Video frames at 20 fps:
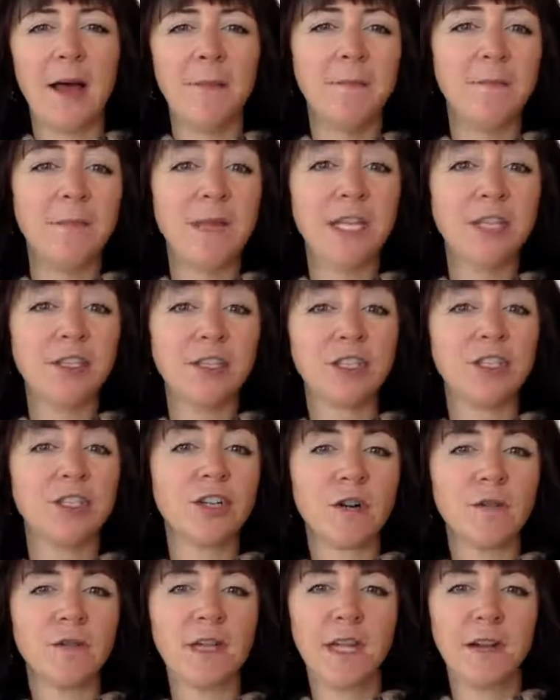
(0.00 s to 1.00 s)
Being
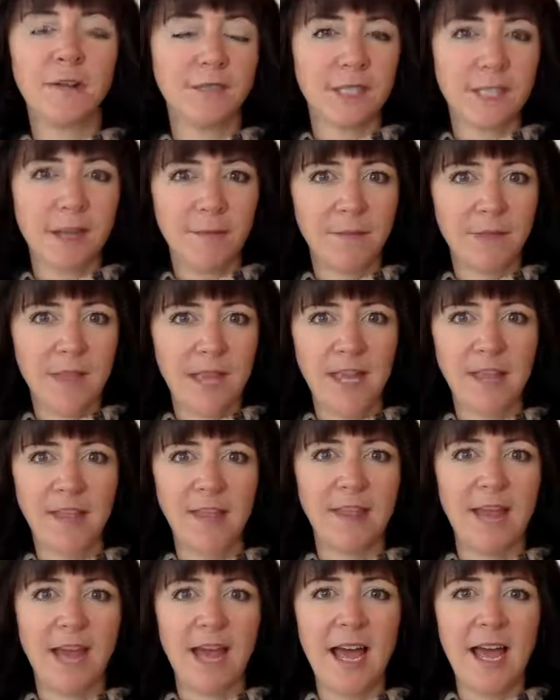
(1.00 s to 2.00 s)
deserving of something
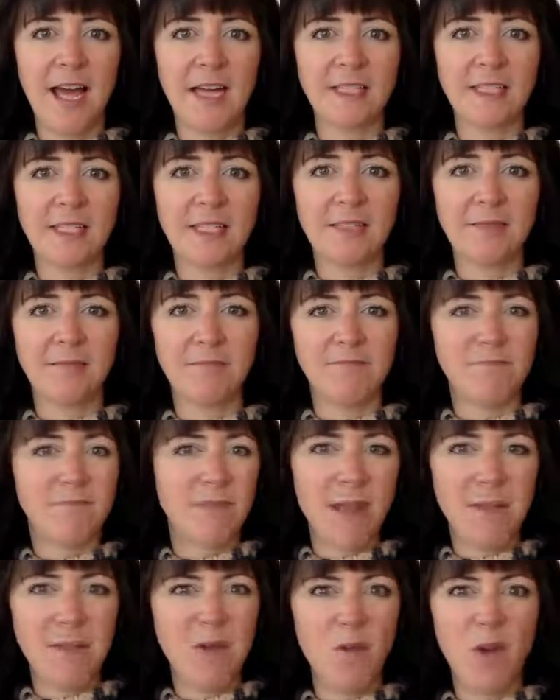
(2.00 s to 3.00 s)
that
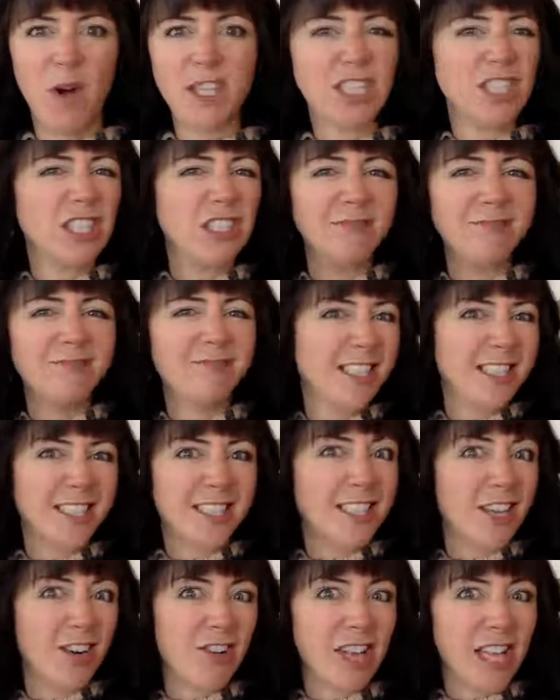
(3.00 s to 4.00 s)
maybe wasn't
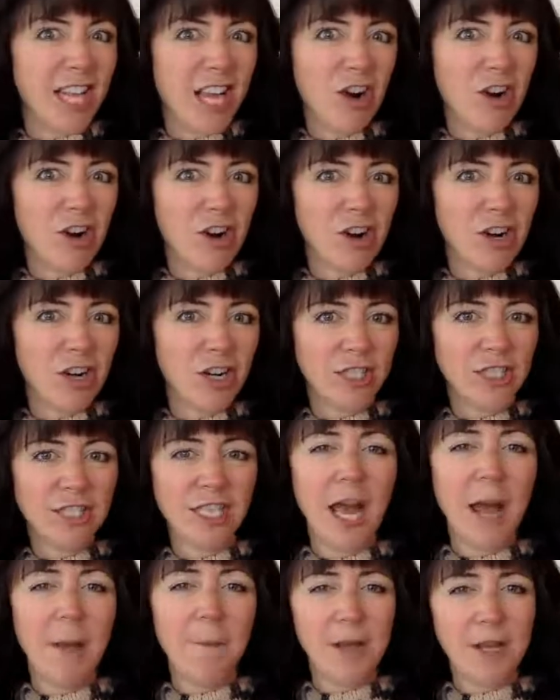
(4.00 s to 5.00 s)
necessarily earned,
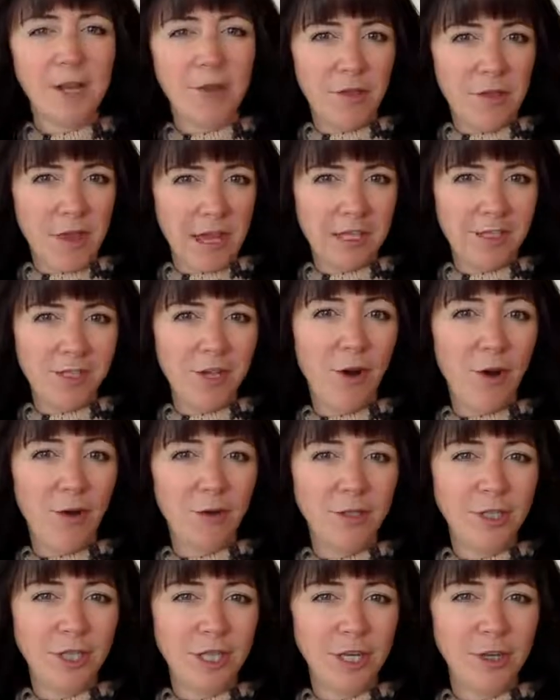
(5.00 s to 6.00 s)
but you think it's
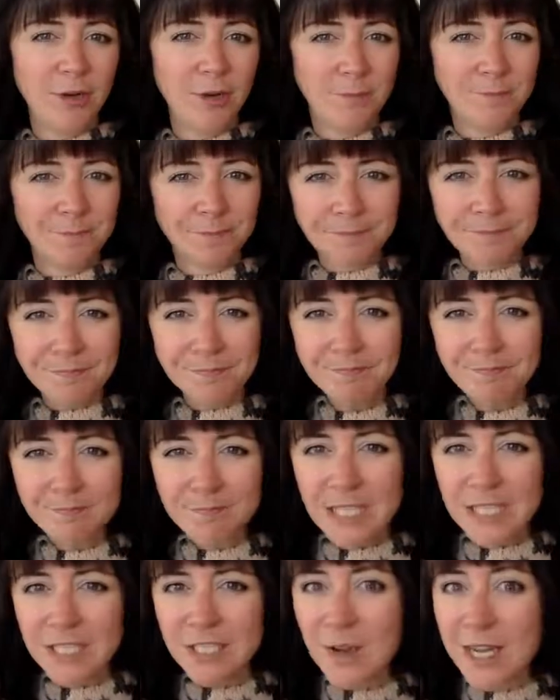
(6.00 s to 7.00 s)
owed to you.
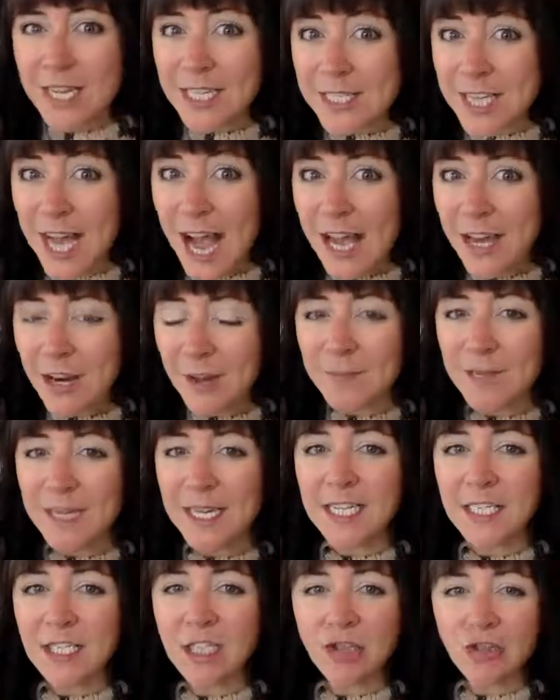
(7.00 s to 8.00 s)
So entitlement
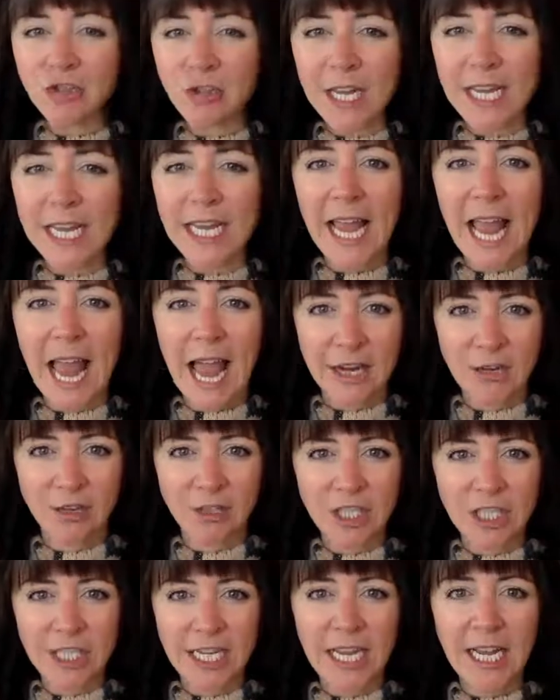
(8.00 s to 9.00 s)
is a tricky
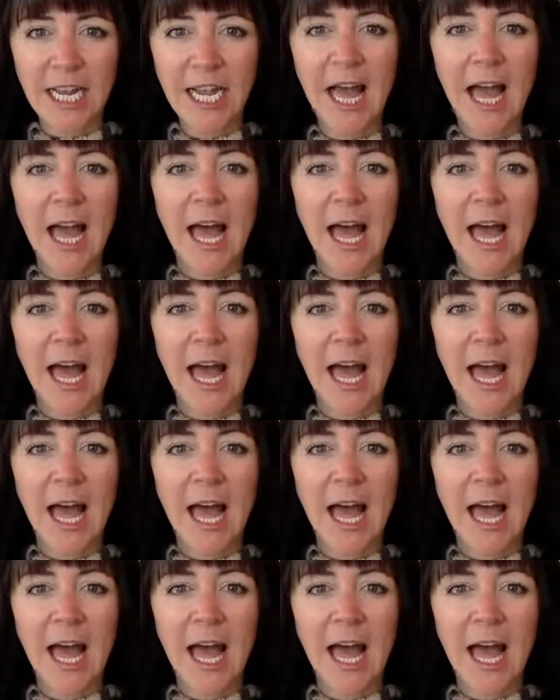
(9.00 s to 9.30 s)
energy